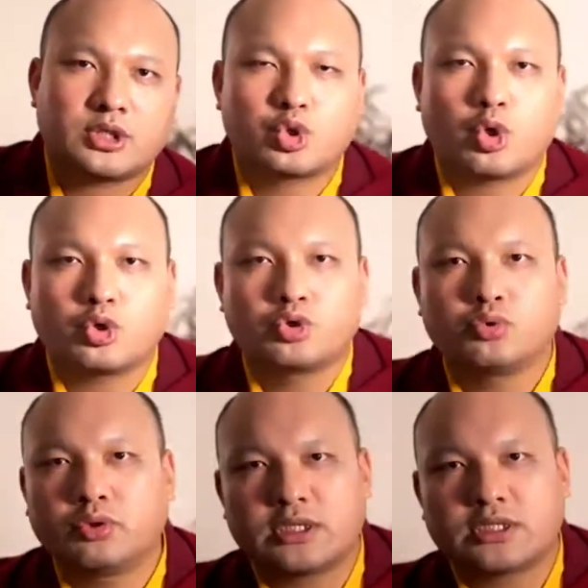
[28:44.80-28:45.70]
In
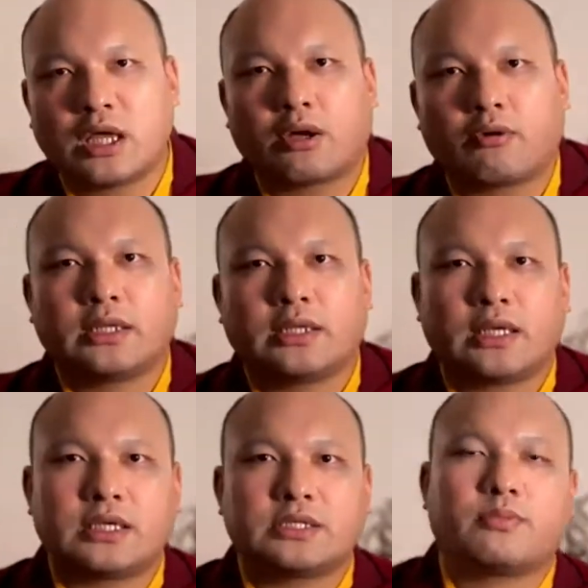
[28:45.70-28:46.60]
actuality, there's no
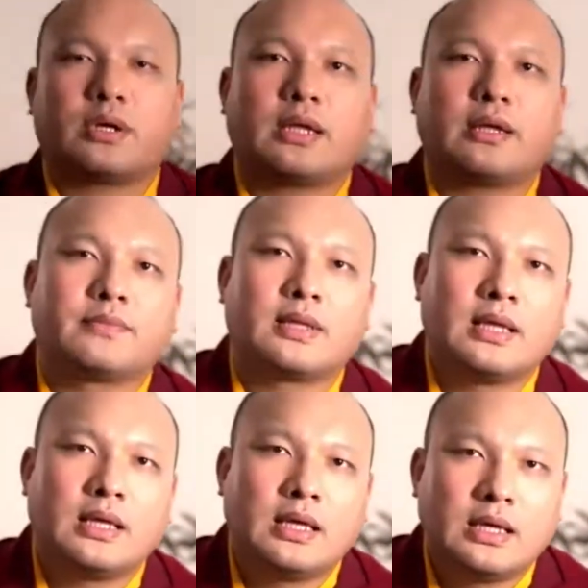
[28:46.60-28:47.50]
accumulation or
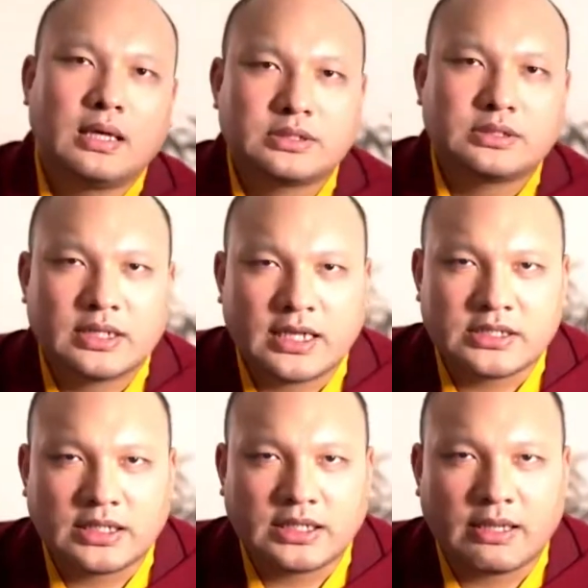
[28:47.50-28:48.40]
purification,
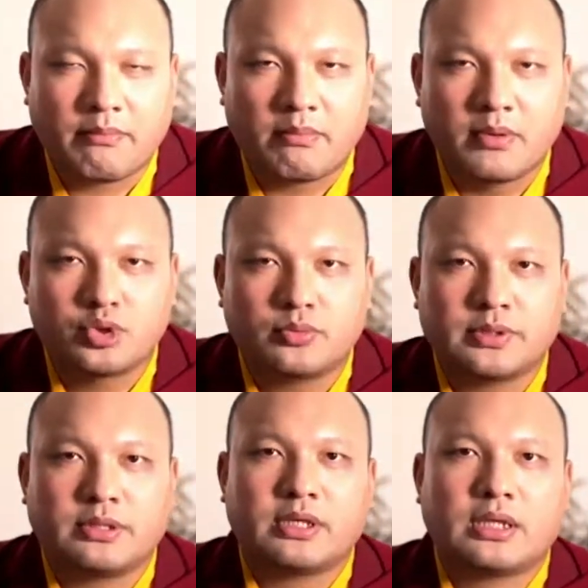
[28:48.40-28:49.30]
but
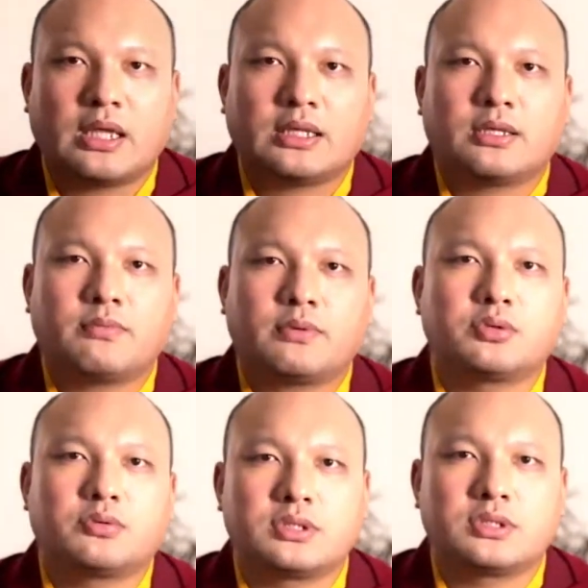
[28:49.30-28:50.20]
gather even the
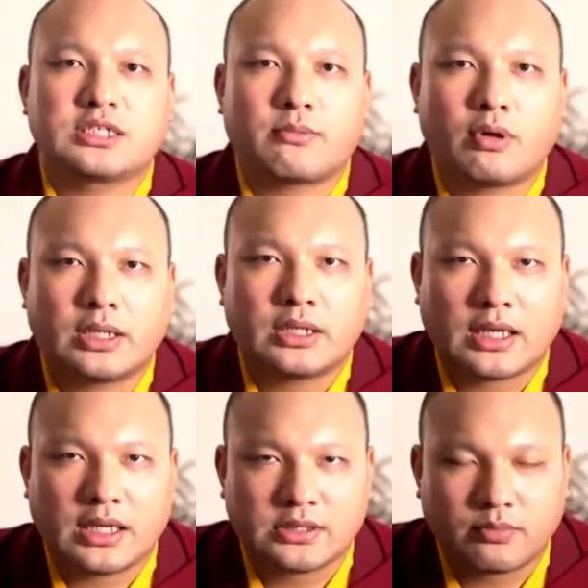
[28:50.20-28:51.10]
smallest accumulation of
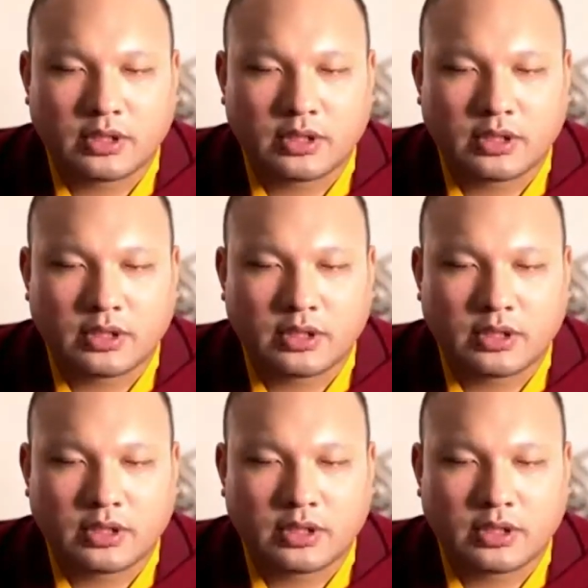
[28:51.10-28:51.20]
merit.